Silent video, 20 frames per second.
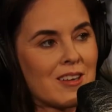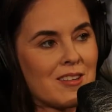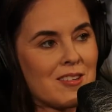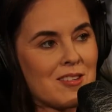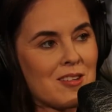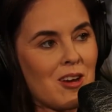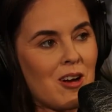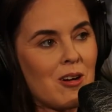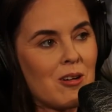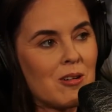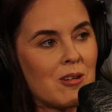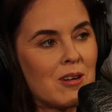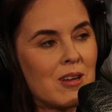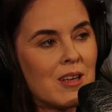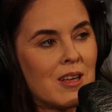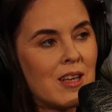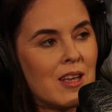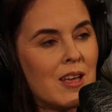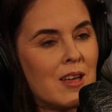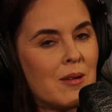So all of
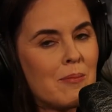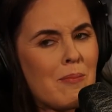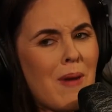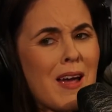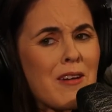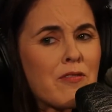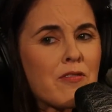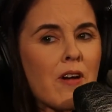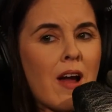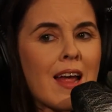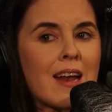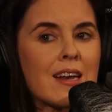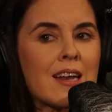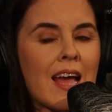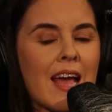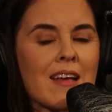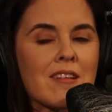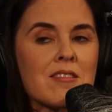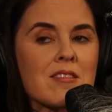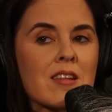it. My friend
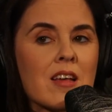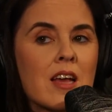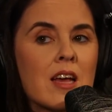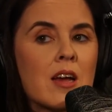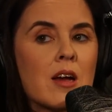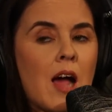has,